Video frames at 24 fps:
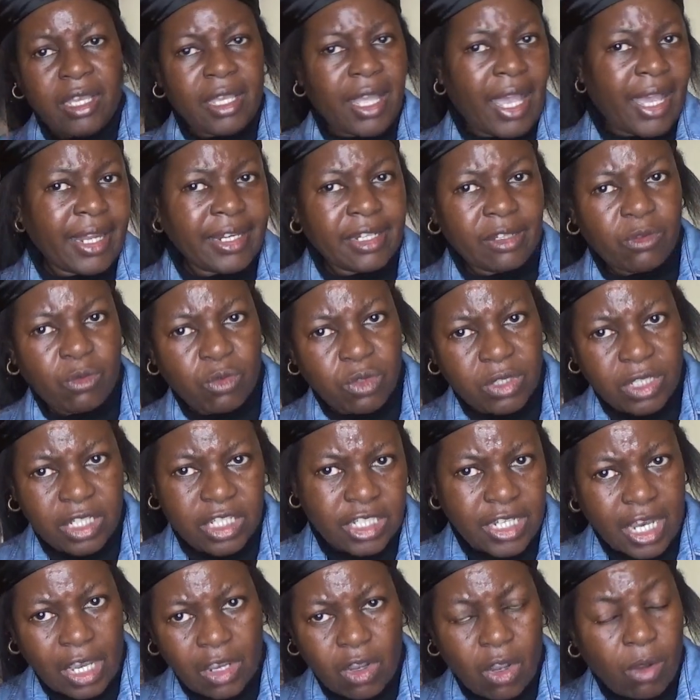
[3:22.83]
and it
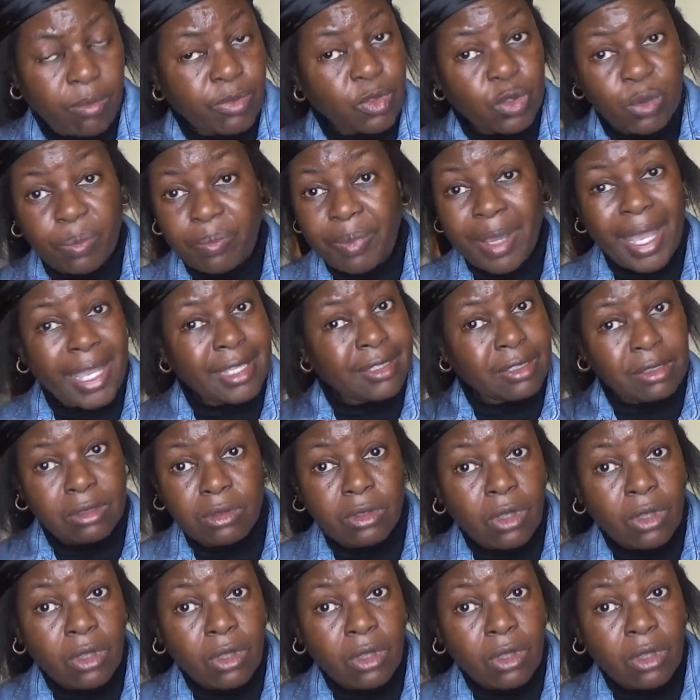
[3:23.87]
shall come to pass?